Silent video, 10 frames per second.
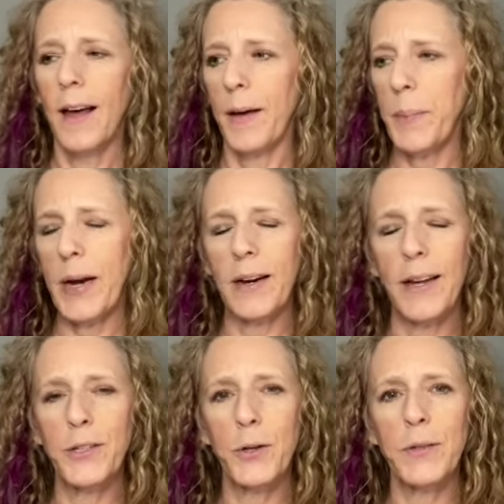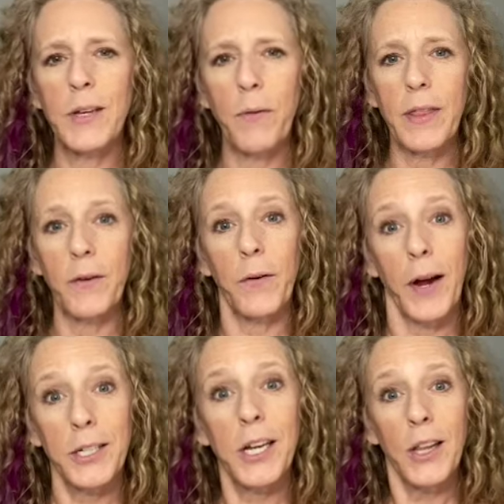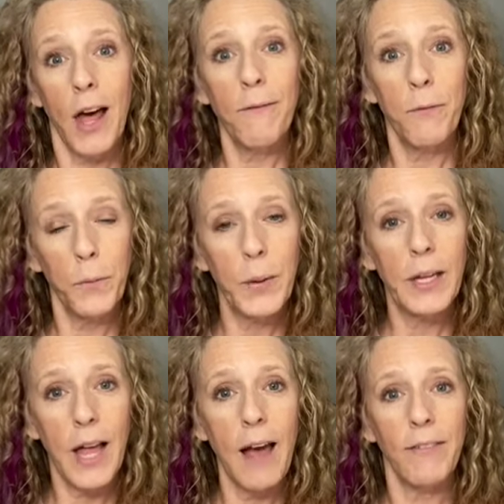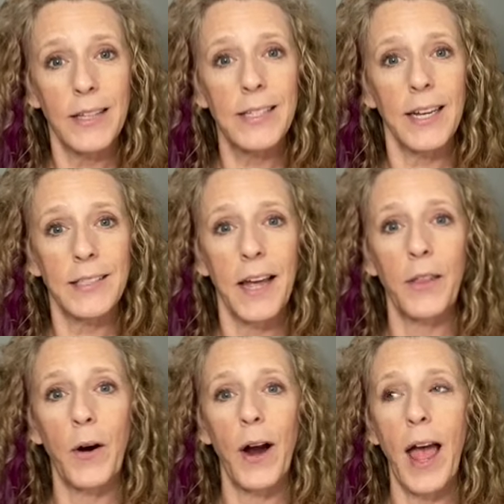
But it turns out that there were actually a lot of real live insects in there,